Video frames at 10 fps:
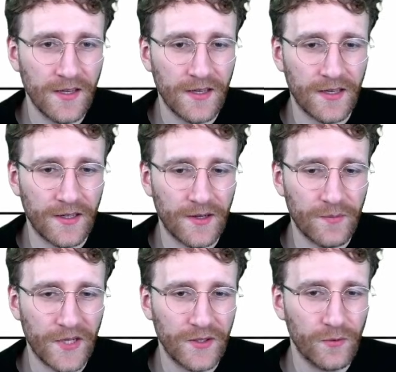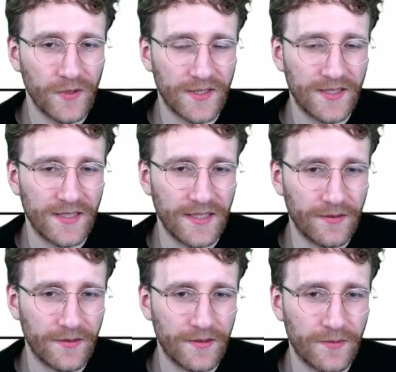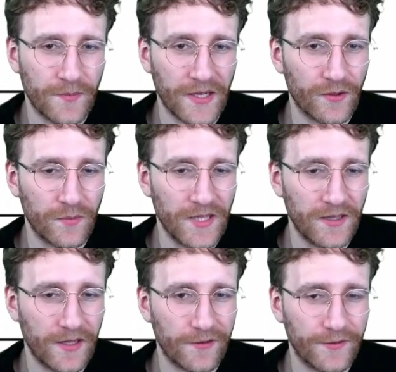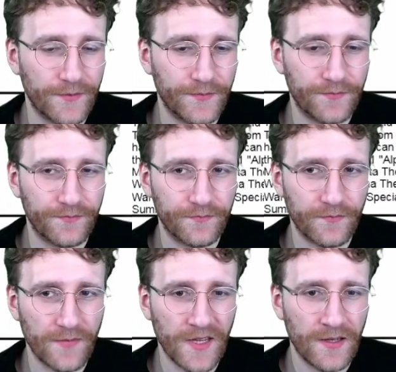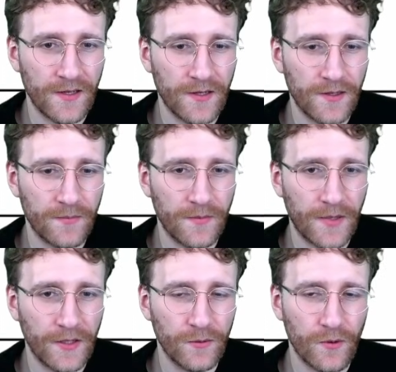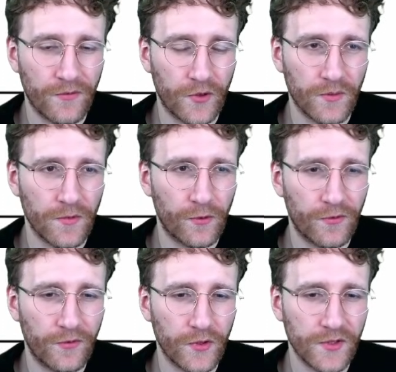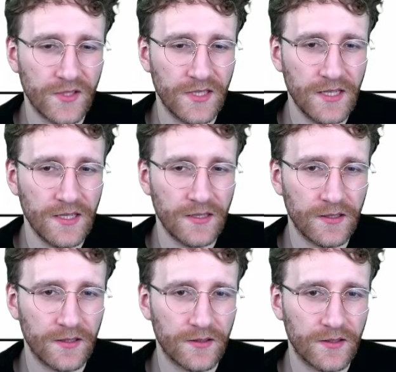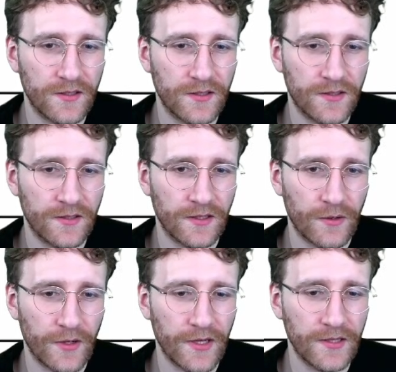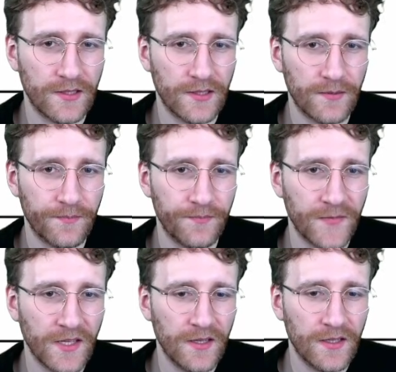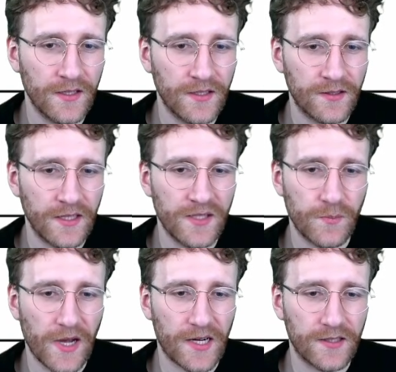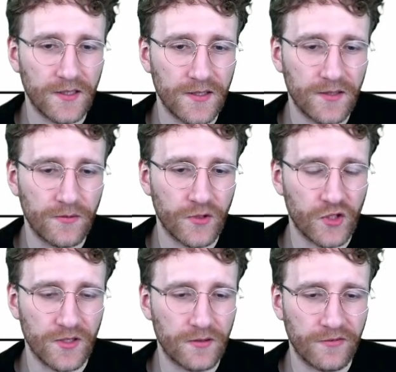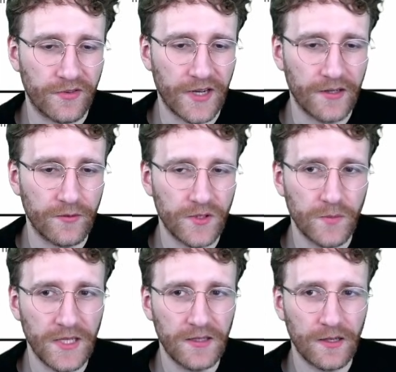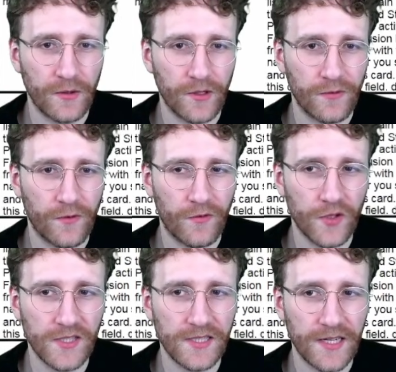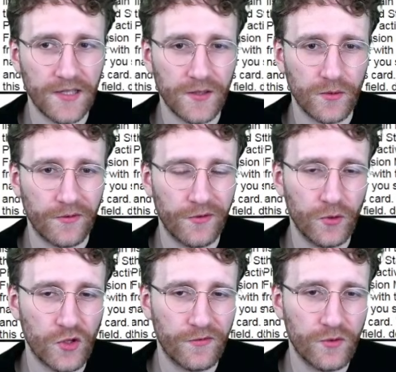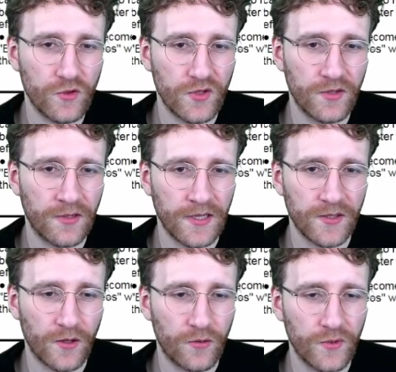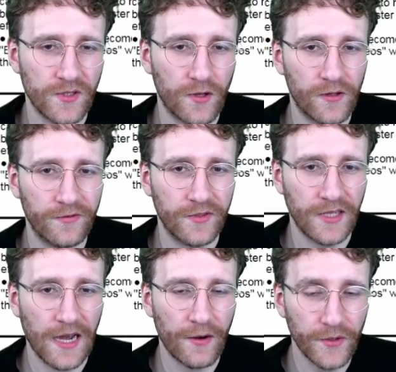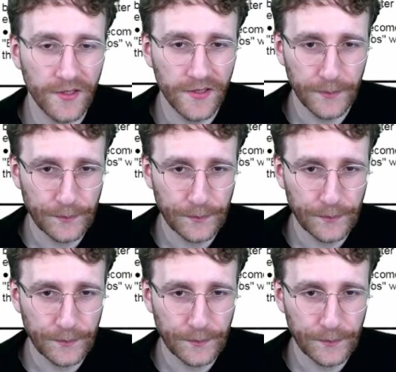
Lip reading: But you will see. Might not be enough. I do go for the Mirror Force here, and now I hit them. They sparked us, which is fine with me. Now I go for Fossil Diner, so the Future Fusion does not resolve the Audit.